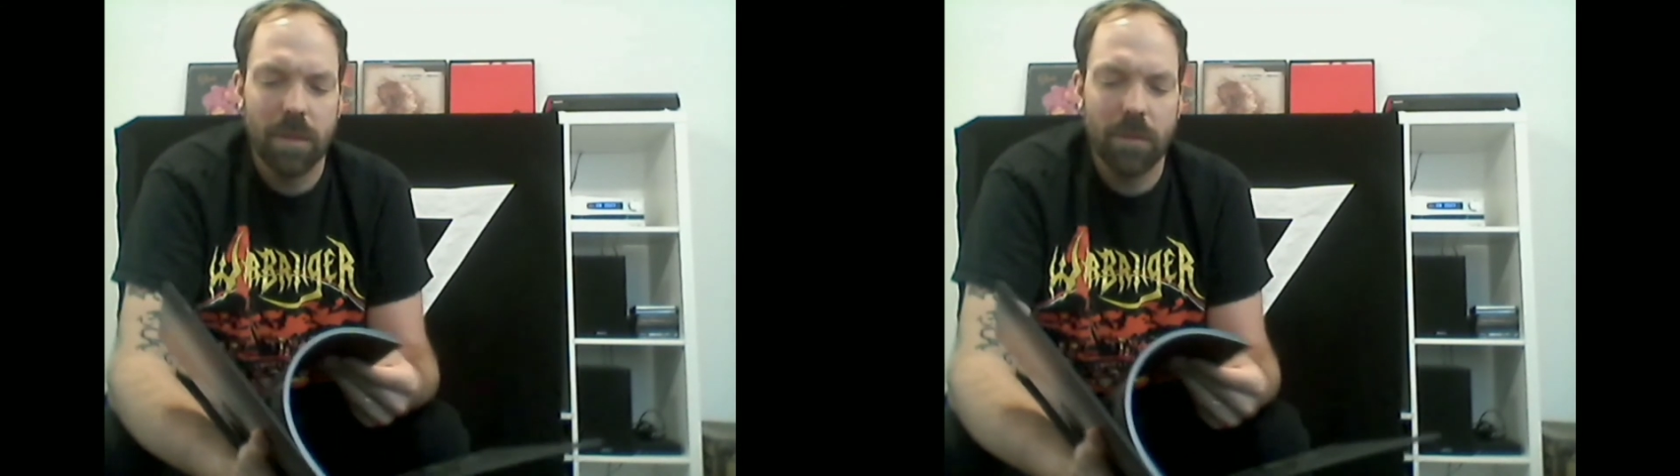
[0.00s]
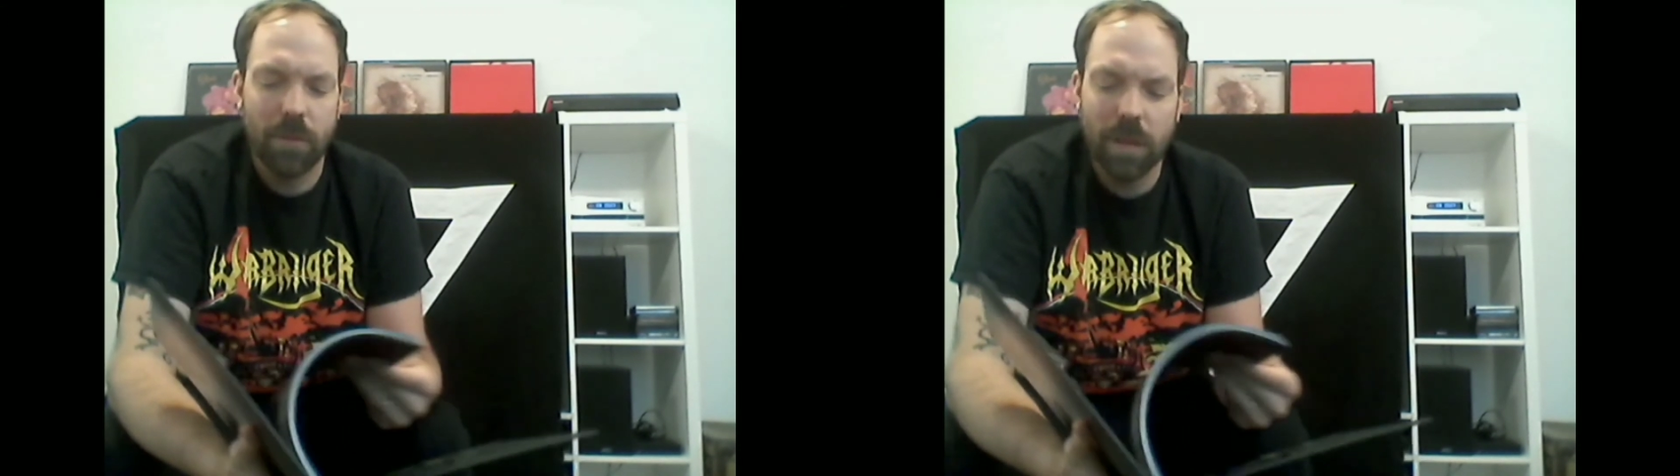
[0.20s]

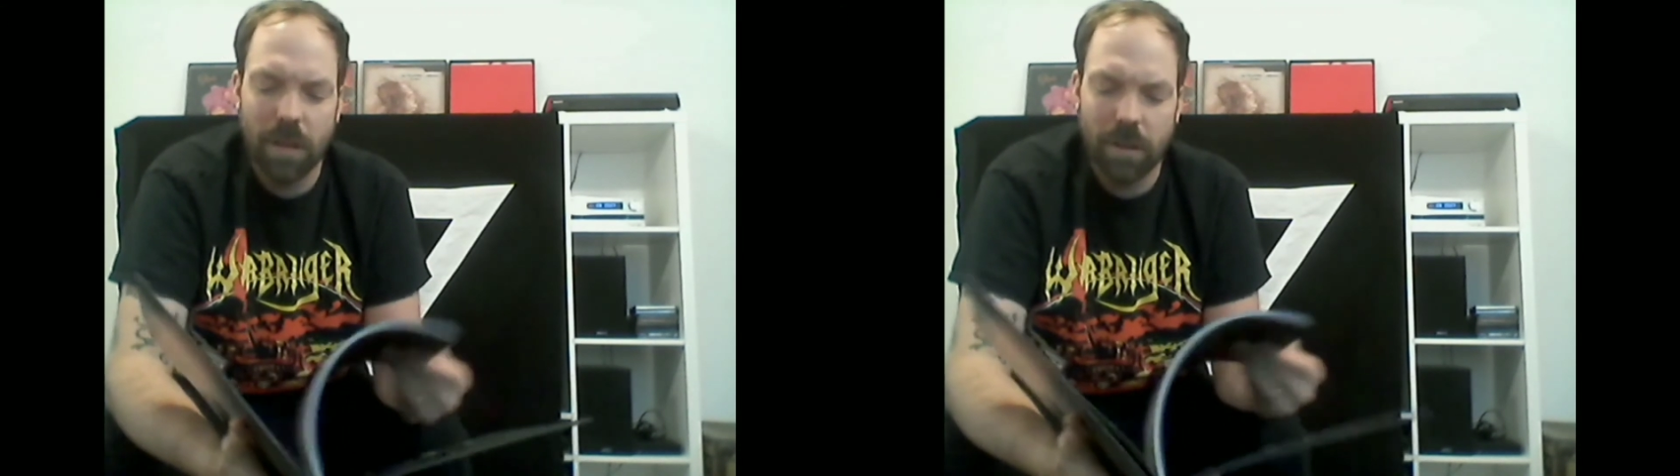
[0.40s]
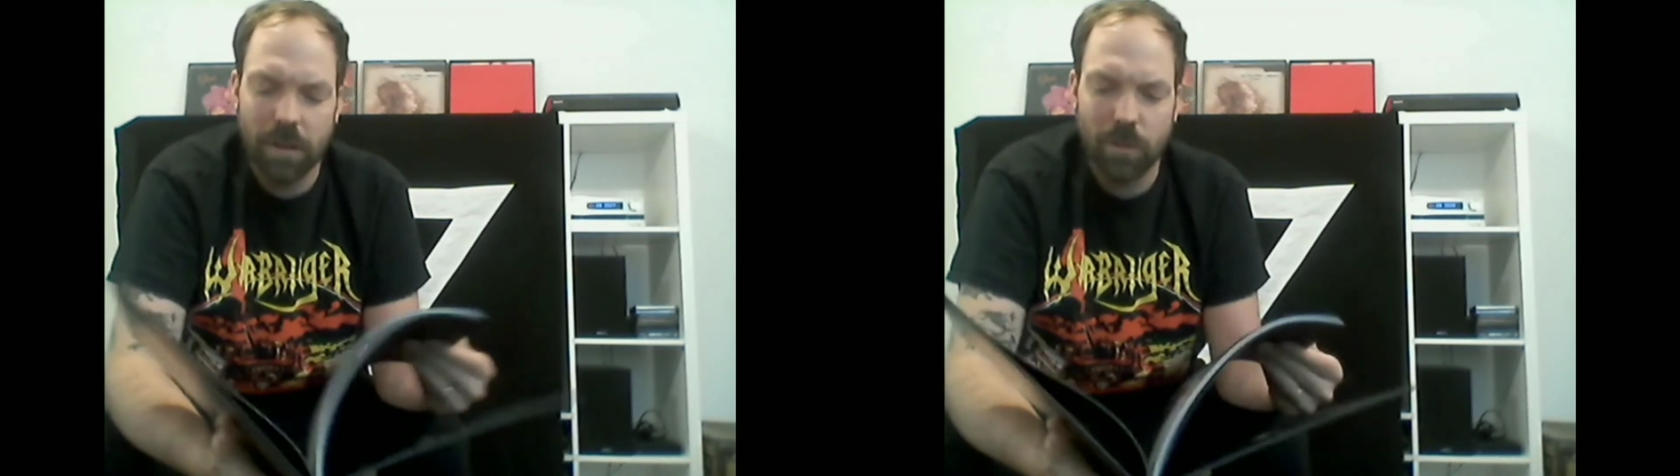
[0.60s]
they think a
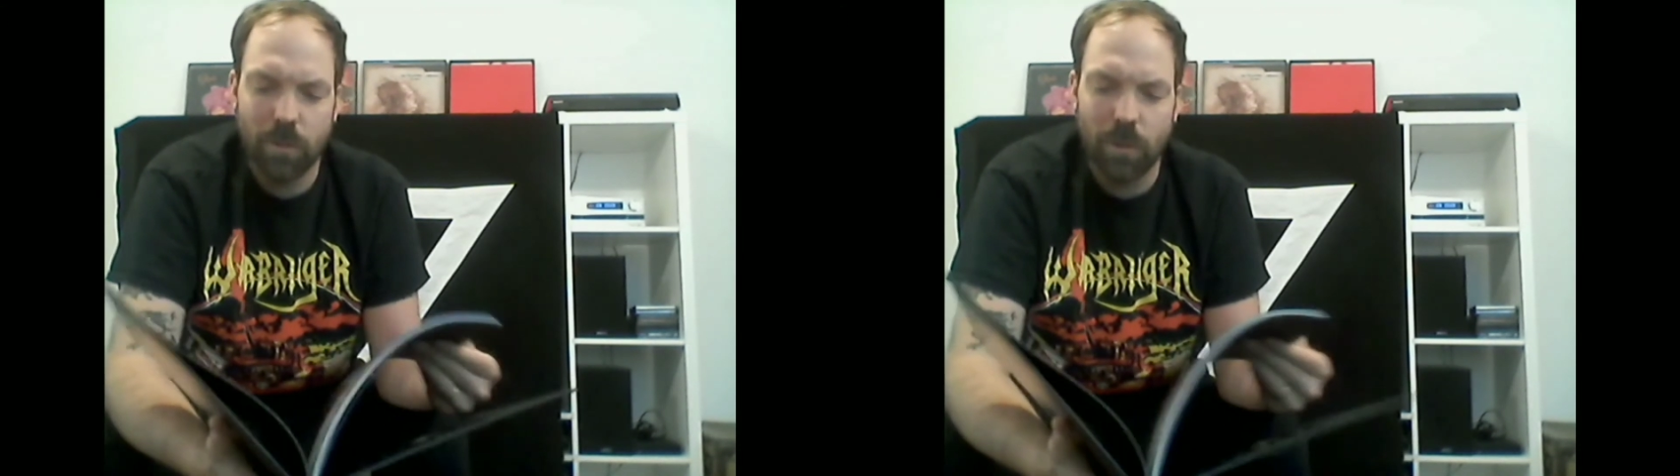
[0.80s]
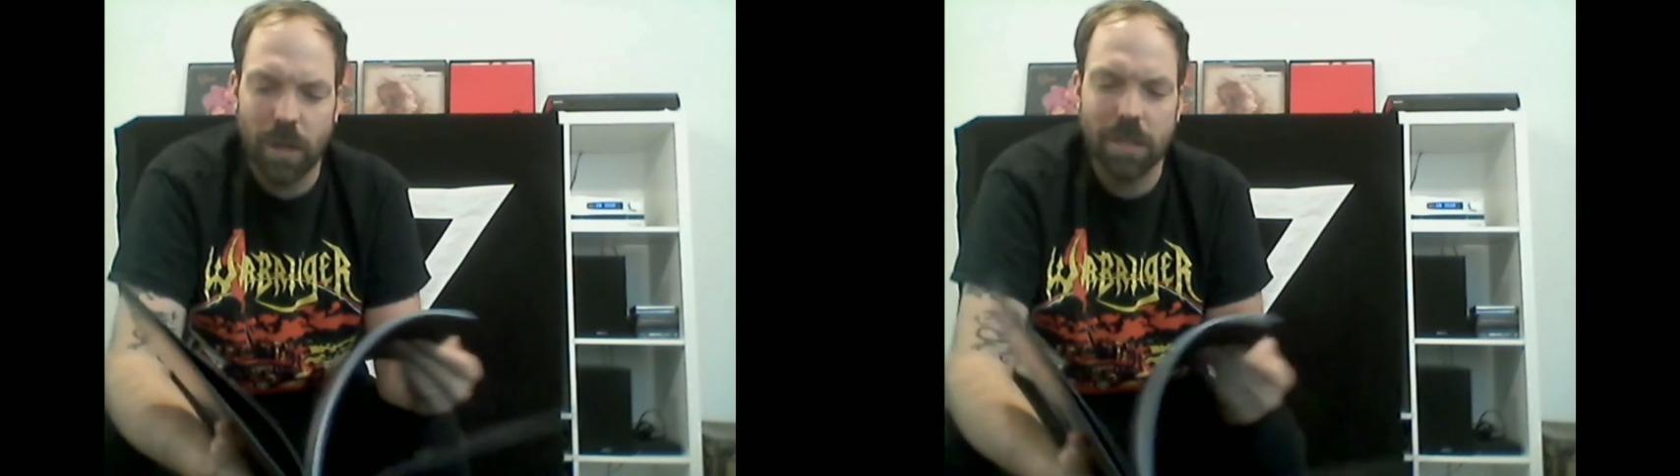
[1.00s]
lot
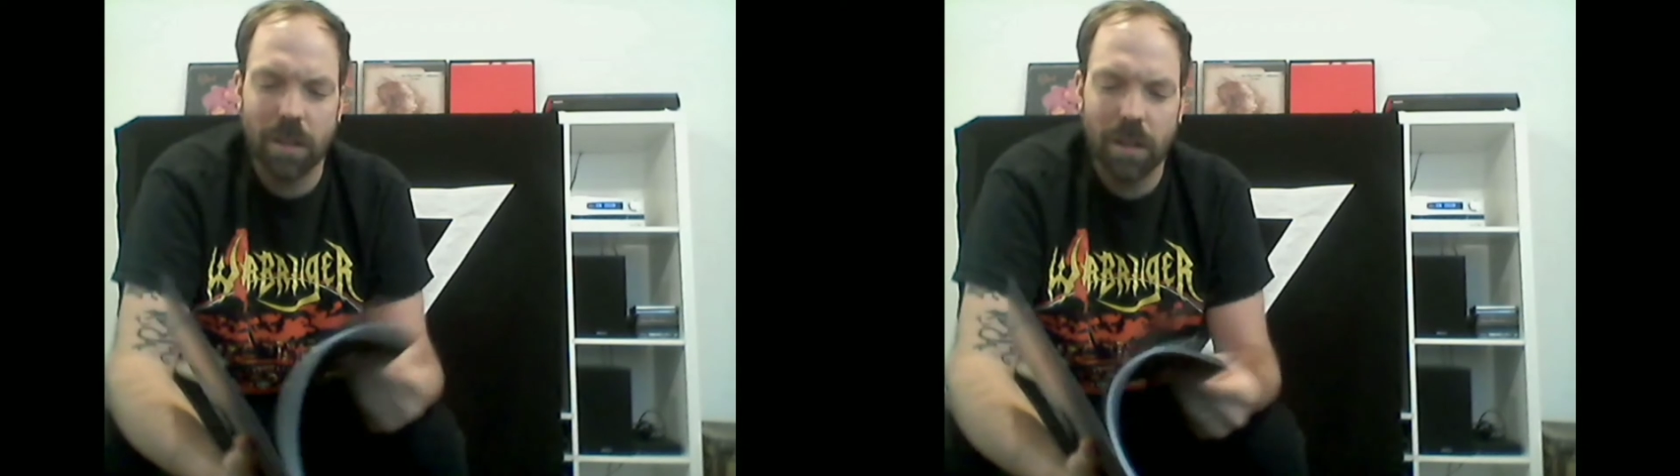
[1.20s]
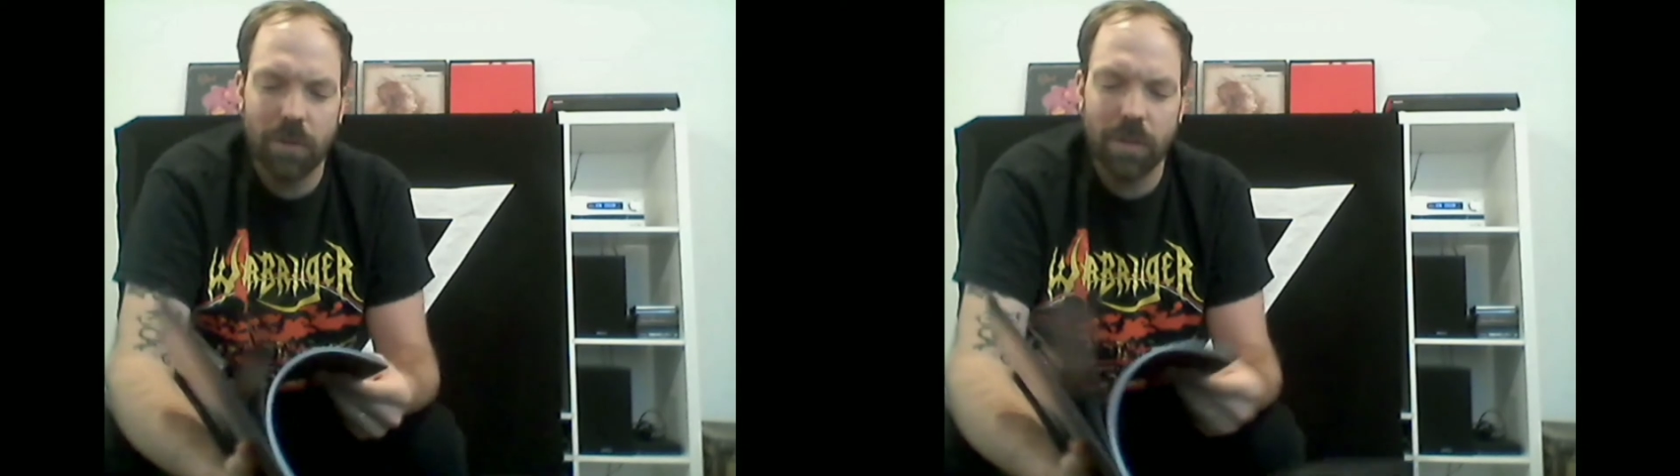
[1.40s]
when
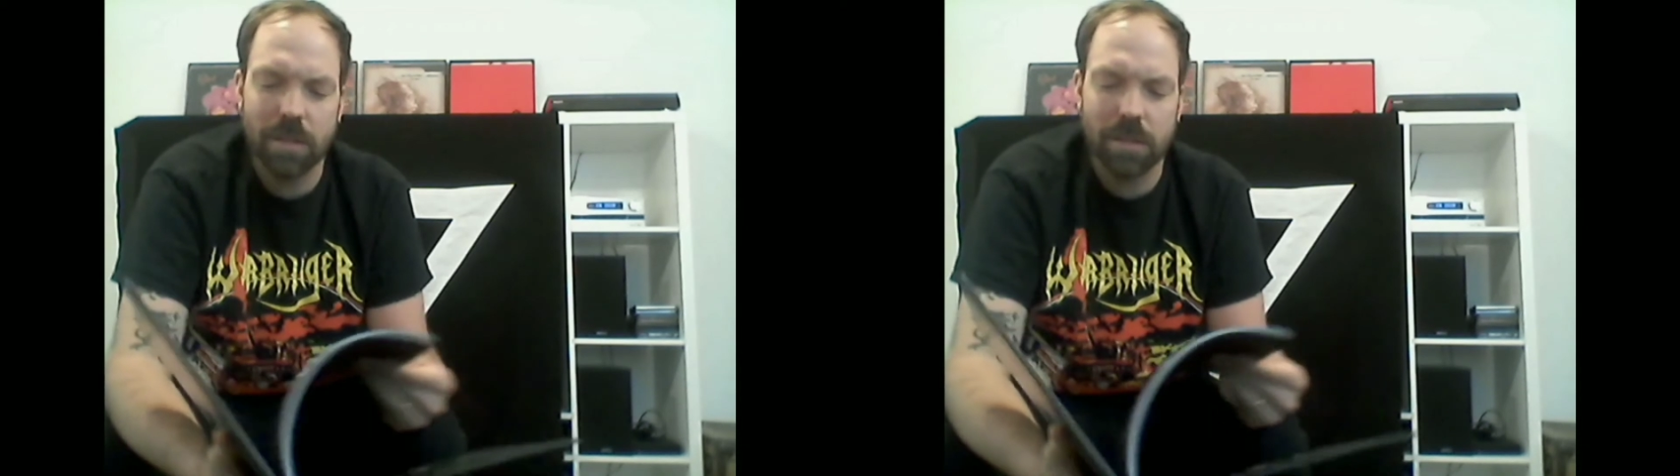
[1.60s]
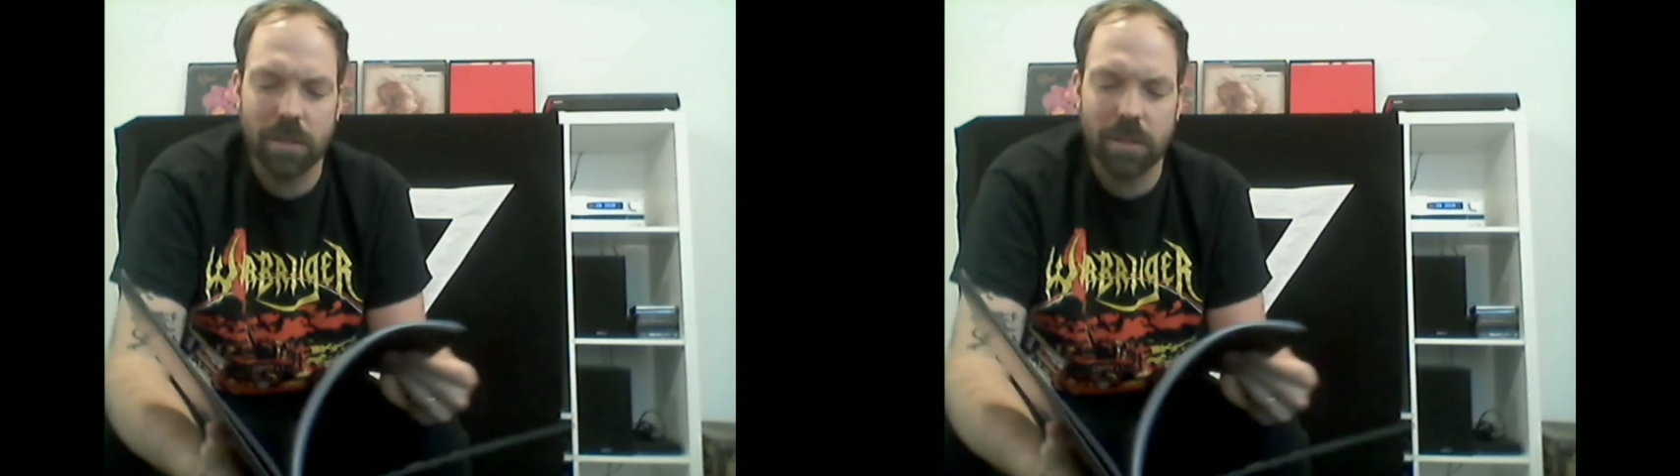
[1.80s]
writing lyrics